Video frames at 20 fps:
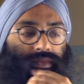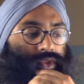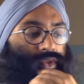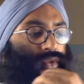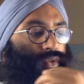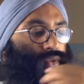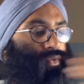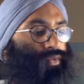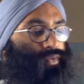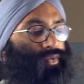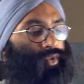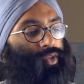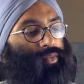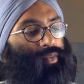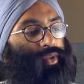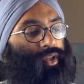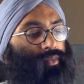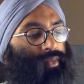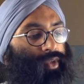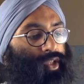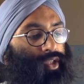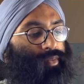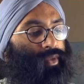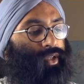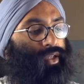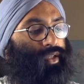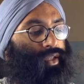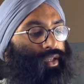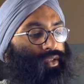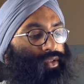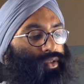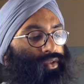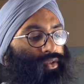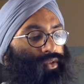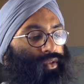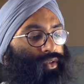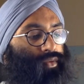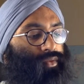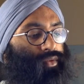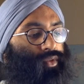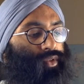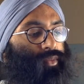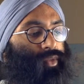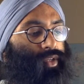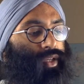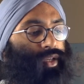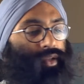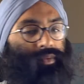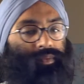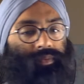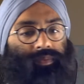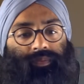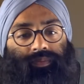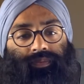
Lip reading: Let's play it nice and slow to begin.